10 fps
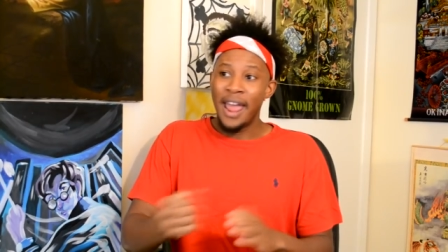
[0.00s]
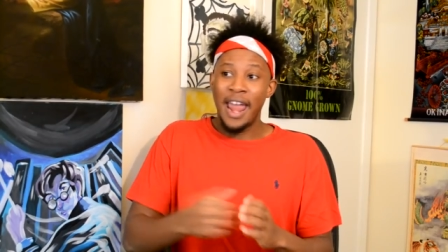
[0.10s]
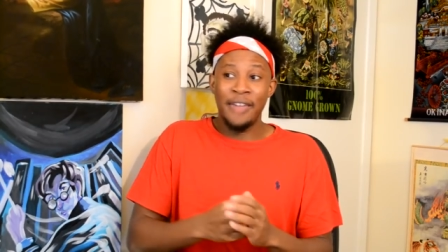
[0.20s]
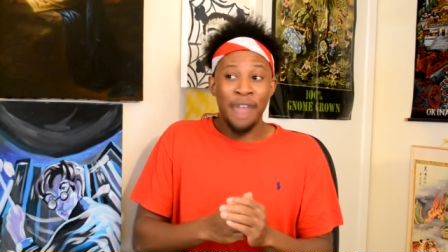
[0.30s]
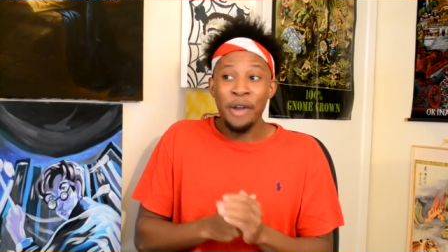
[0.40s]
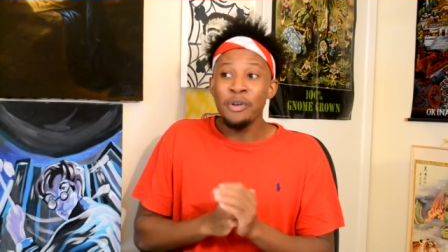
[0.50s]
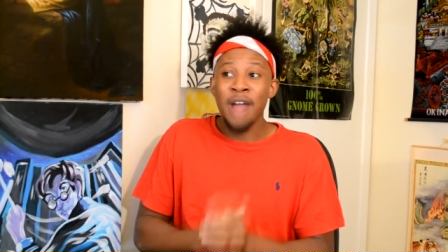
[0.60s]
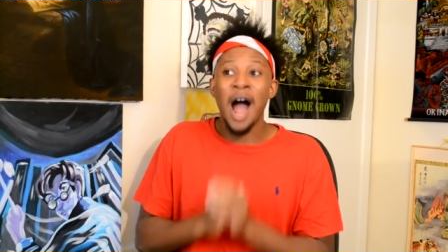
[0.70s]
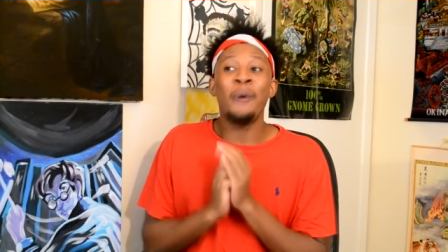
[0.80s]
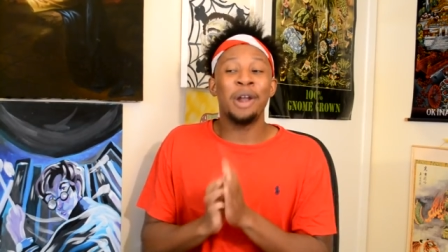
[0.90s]
And they do
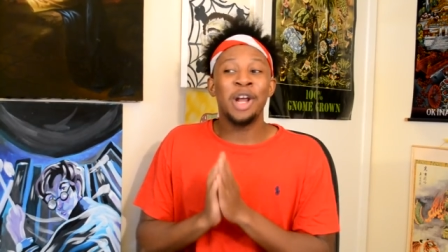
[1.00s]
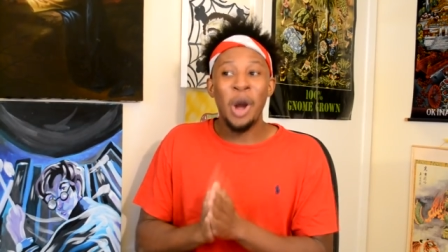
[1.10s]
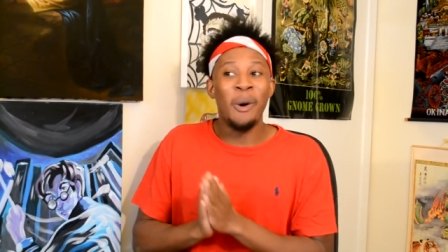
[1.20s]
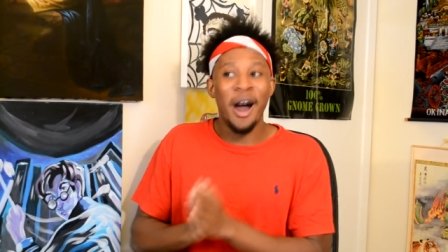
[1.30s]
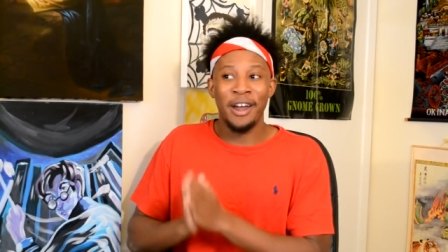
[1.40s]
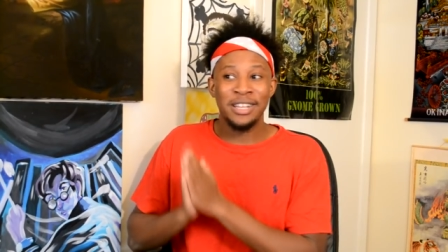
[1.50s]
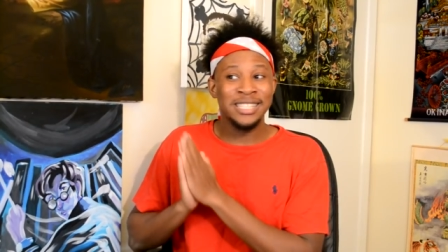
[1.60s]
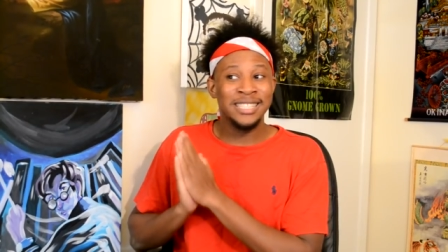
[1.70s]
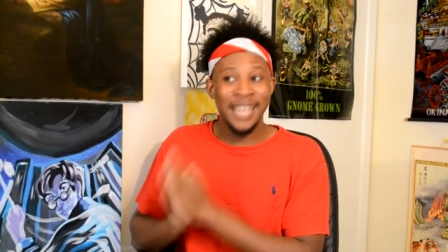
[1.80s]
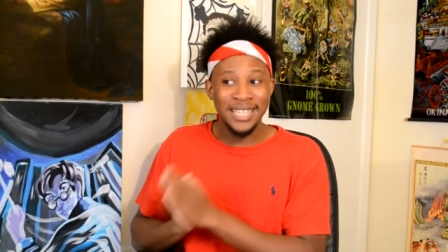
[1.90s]
not want to go on a
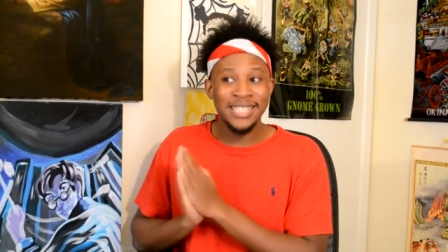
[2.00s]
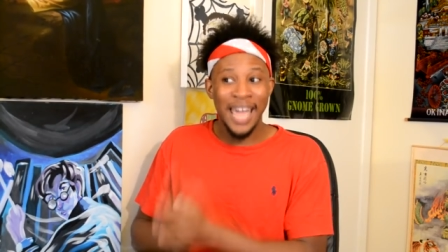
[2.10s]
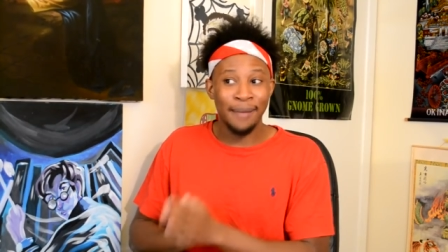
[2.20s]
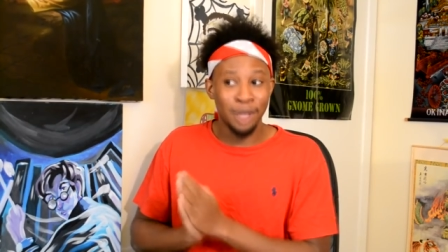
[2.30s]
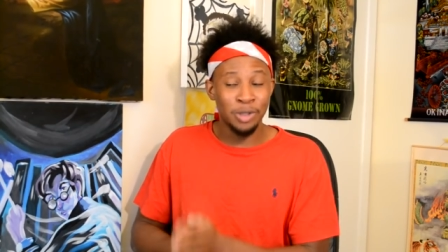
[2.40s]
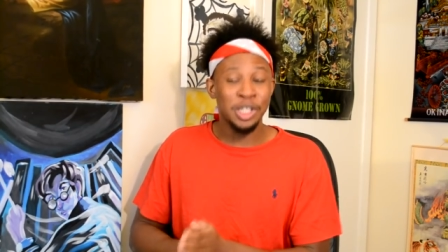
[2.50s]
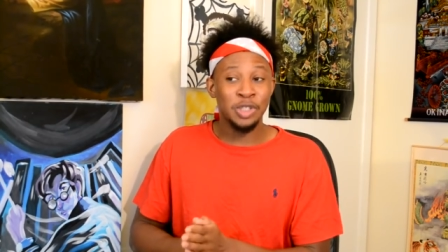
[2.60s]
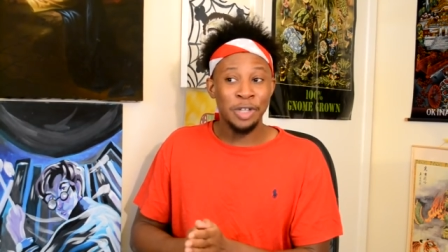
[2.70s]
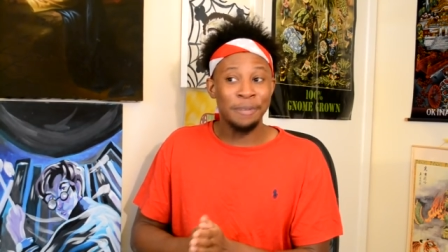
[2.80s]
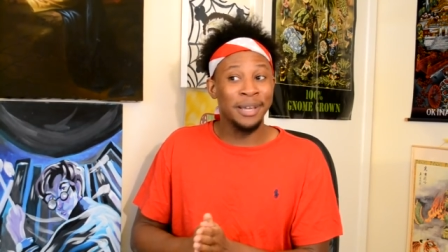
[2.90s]
six game losing
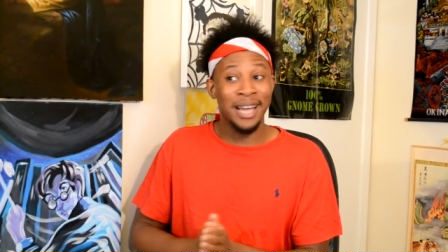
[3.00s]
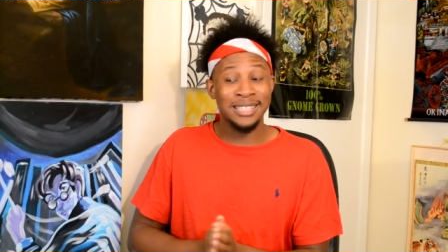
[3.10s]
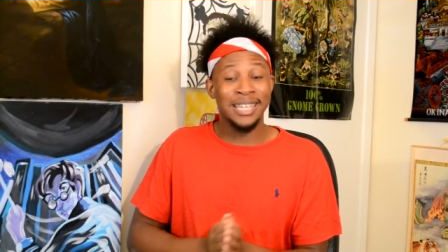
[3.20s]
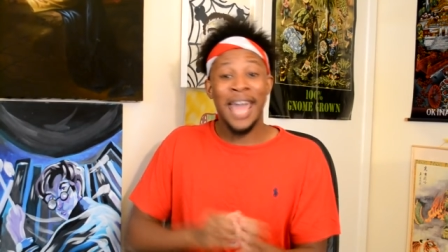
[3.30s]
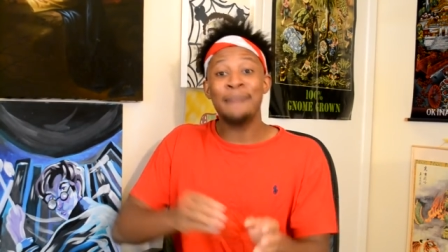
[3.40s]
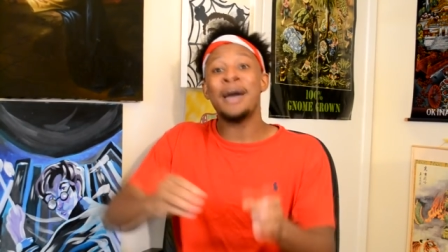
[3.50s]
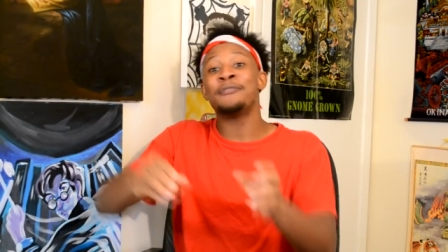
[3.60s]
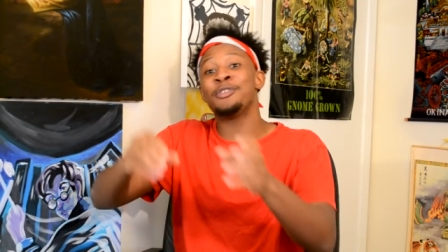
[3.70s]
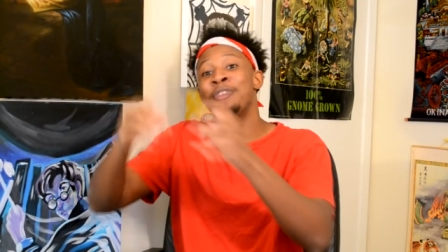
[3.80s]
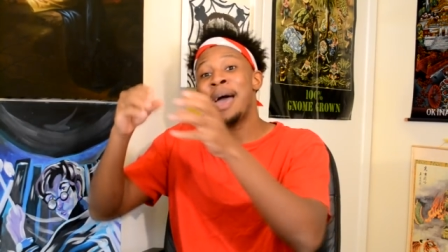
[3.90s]
streak because the game
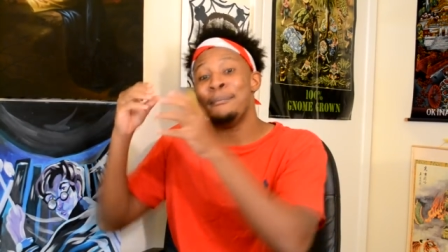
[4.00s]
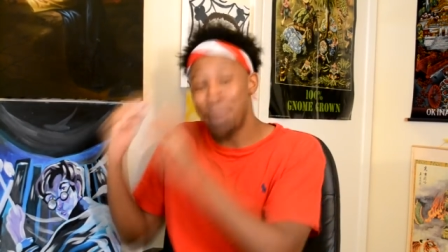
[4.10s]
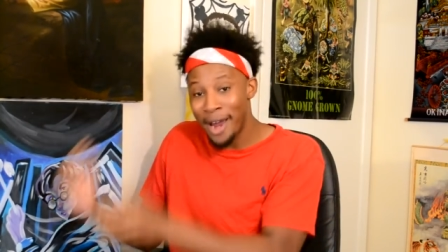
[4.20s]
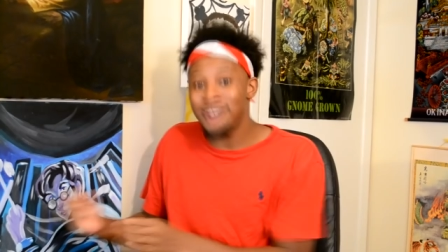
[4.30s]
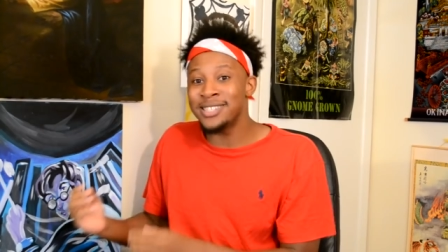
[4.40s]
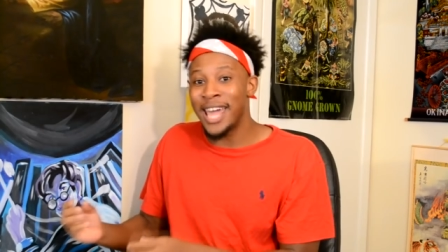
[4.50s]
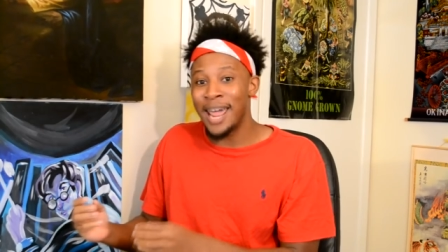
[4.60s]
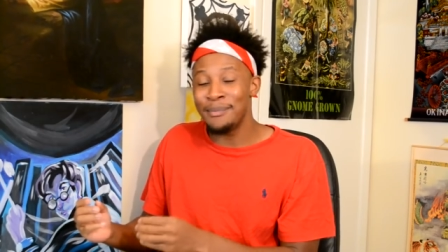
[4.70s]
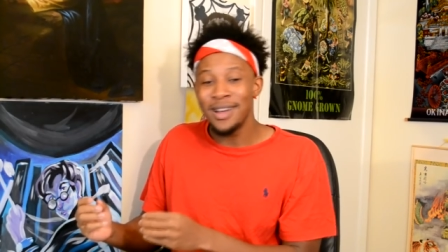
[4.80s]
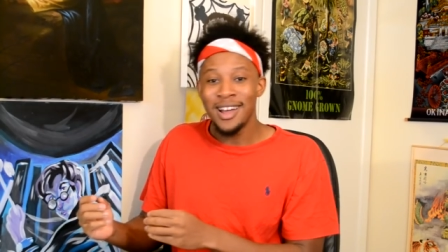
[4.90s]
after that Bears
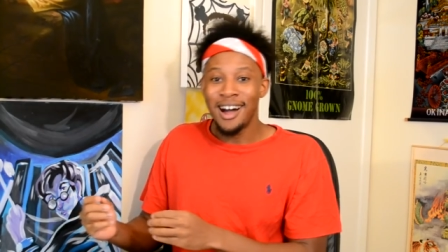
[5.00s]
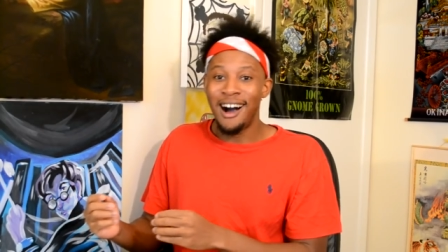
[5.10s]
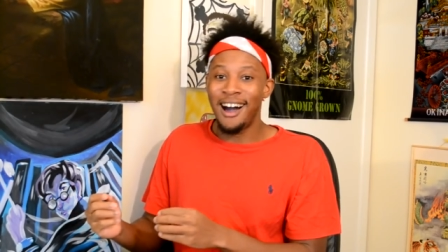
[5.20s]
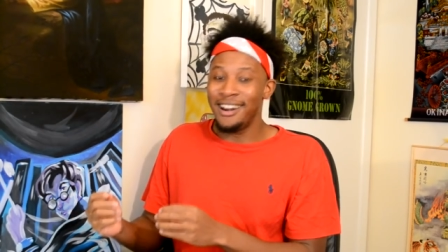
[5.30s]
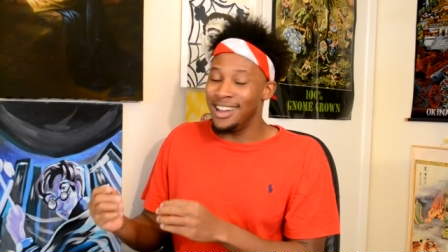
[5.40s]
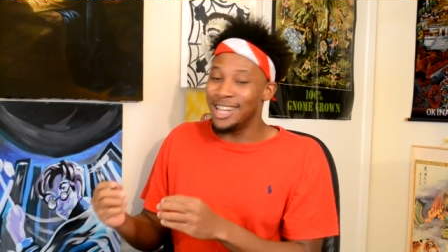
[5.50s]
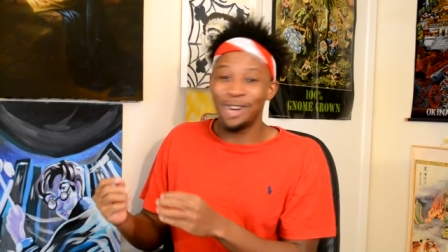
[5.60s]
game on a